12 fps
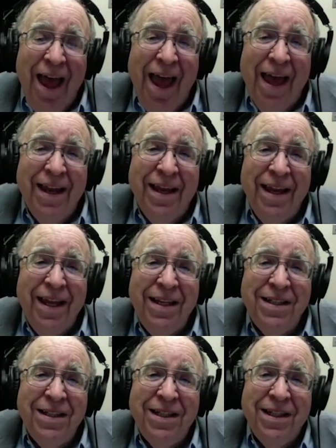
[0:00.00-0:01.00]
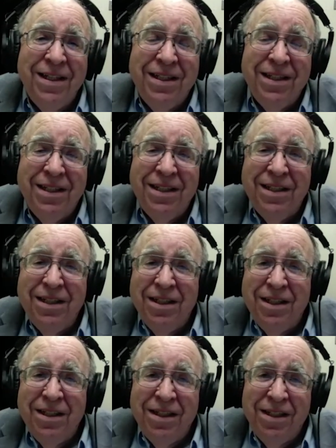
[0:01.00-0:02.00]
And he's
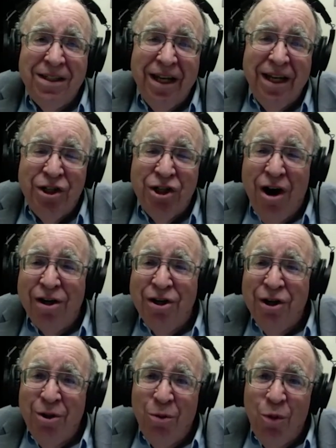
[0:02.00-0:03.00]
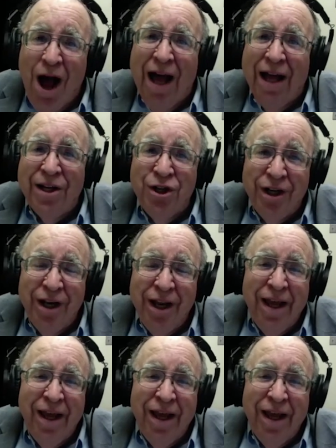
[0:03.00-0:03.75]
in charge of the watch and